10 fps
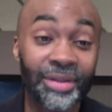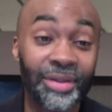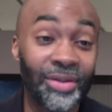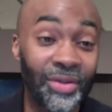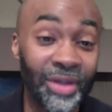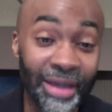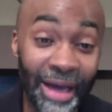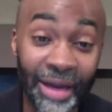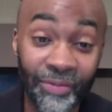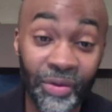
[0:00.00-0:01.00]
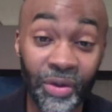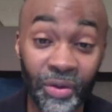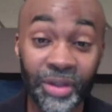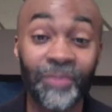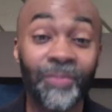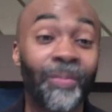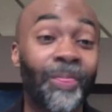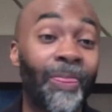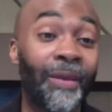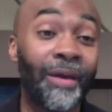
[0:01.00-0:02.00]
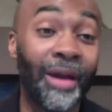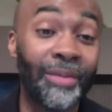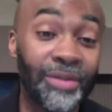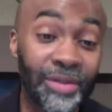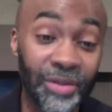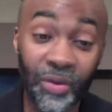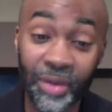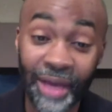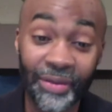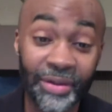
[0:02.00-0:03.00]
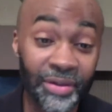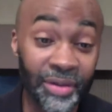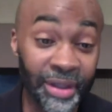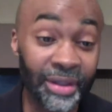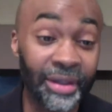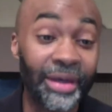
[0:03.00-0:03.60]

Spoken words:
You did not have to do it, and I'm just so glad that you did.